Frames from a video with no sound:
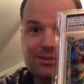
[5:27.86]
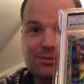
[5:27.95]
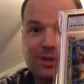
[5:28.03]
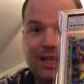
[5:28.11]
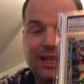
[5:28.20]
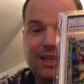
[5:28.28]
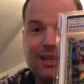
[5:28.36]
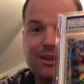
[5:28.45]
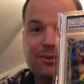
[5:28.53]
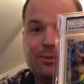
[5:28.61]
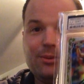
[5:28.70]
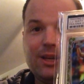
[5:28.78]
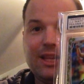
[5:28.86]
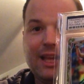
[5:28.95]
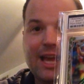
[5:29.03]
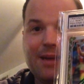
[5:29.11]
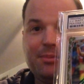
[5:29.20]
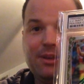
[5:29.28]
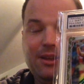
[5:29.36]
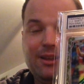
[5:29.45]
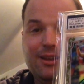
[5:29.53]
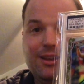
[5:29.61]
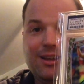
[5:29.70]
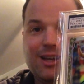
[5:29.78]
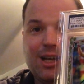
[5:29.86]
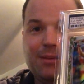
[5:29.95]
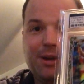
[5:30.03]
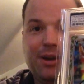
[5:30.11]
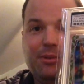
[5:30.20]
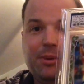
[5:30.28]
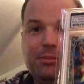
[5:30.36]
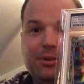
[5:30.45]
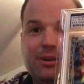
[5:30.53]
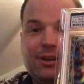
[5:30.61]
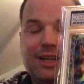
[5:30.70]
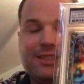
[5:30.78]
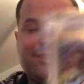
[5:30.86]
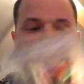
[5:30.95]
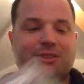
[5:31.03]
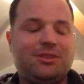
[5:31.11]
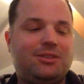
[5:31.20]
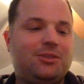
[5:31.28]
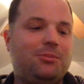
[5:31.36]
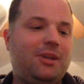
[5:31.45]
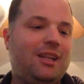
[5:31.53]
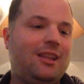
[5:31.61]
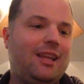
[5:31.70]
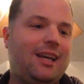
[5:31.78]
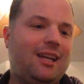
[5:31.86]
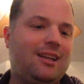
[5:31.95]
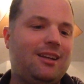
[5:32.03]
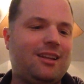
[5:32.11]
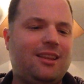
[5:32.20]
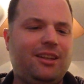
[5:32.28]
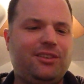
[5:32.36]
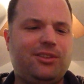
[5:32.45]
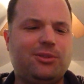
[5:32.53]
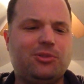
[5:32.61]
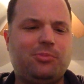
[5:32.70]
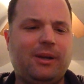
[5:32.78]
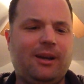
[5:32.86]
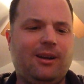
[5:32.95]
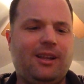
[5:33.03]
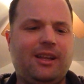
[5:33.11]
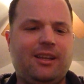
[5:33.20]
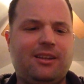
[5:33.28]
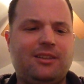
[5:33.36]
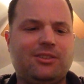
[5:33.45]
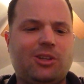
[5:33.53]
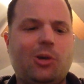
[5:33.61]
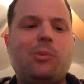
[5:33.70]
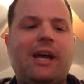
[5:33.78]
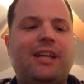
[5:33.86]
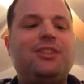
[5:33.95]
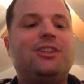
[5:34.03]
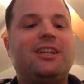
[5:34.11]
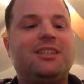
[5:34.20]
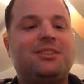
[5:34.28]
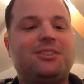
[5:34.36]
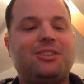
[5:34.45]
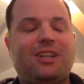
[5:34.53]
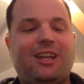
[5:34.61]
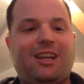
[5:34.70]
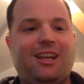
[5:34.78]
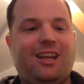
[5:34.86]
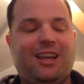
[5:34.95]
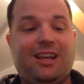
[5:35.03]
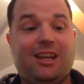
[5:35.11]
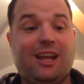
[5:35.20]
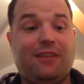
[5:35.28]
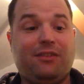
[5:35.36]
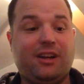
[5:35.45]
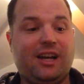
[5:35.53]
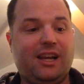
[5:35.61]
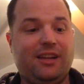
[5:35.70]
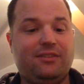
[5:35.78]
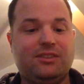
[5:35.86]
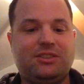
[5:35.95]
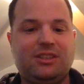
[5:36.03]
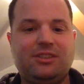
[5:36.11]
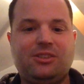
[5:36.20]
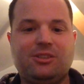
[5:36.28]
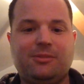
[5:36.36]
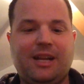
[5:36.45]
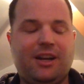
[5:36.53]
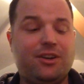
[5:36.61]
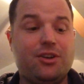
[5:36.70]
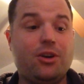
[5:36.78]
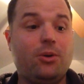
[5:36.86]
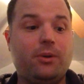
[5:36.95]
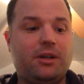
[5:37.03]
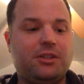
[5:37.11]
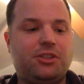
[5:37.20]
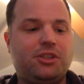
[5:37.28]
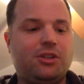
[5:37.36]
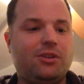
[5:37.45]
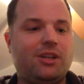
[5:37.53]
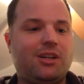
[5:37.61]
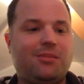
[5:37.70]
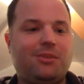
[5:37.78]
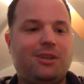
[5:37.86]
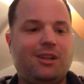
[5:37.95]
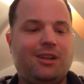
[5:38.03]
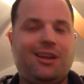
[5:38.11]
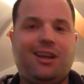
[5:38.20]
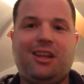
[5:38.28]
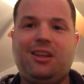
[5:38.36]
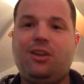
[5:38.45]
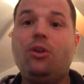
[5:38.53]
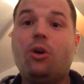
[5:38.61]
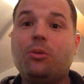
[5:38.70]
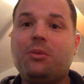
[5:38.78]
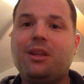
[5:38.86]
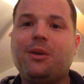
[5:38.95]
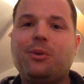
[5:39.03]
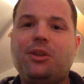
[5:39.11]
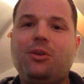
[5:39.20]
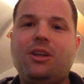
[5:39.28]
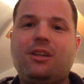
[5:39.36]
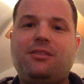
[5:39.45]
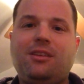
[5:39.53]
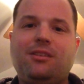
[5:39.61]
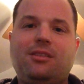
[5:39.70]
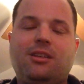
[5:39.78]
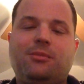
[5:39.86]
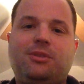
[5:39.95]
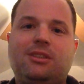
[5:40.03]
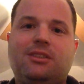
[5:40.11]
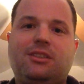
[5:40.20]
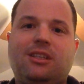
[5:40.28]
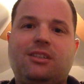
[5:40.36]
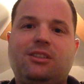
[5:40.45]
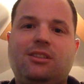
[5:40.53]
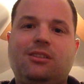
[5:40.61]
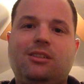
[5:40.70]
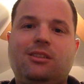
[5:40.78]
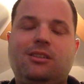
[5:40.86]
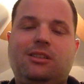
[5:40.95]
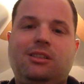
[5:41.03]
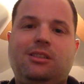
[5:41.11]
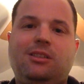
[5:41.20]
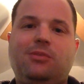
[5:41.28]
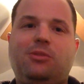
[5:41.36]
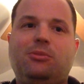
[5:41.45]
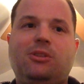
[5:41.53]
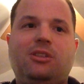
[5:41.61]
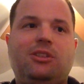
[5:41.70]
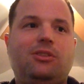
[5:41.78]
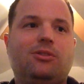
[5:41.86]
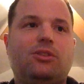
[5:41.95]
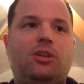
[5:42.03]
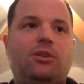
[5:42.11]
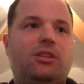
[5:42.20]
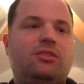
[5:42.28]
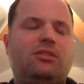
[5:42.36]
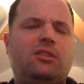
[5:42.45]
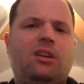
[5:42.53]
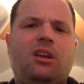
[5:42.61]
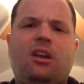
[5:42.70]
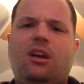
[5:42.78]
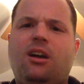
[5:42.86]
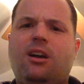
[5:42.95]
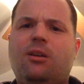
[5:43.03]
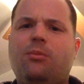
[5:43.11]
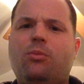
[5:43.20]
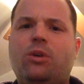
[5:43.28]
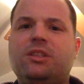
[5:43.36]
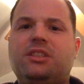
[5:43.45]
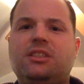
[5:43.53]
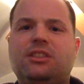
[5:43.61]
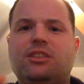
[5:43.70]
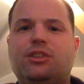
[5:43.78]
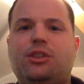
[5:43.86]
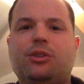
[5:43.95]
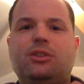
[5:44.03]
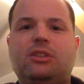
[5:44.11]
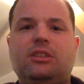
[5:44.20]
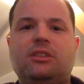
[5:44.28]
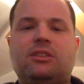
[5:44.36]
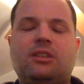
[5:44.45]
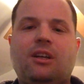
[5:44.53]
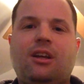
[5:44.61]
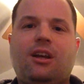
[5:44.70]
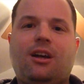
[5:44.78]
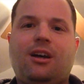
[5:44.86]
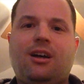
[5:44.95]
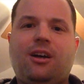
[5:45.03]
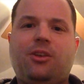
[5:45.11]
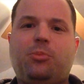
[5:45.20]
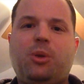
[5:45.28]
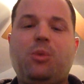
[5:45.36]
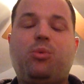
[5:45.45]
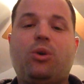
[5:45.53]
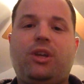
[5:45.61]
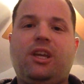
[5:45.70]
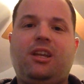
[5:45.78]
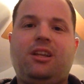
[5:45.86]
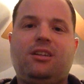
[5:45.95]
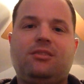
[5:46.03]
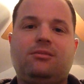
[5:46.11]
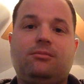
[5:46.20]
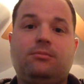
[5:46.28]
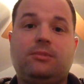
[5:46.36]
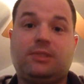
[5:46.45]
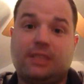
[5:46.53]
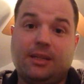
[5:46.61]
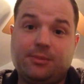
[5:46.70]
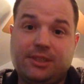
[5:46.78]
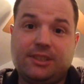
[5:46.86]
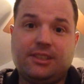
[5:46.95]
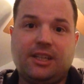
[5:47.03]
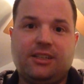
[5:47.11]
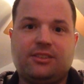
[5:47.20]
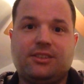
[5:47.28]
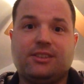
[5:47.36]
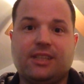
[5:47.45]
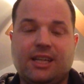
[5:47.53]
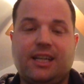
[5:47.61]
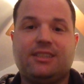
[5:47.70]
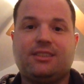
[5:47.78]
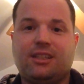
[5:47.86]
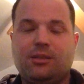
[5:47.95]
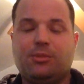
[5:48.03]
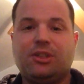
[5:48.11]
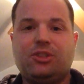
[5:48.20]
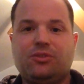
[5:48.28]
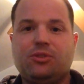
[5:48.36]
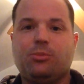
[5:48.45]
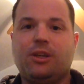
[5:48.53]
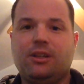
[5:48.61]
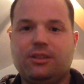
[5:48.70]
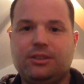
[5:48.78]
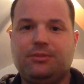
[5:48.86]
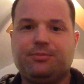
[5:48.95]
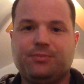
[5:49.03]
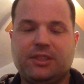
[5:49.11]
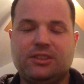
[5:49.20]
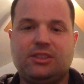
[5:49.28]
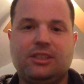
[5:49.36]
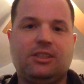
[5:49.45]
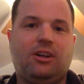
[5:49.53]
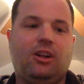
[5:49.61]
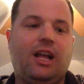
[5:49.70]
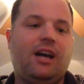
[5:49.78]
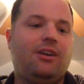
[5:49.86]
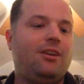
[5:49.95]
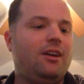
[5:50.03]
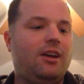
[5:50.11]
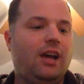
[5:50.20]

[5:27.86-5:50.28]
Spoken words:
Really, really happy. I remember I submitted that, I think, to his Pearland, his home address, and I forgot I even sent to him, and out of nowhere it showed up. And then normally when you get a TTM success in the TTM community, you'll notice onesies and twosies, other people getting the same success because the guy signed a bunch of his mail and sent it all out.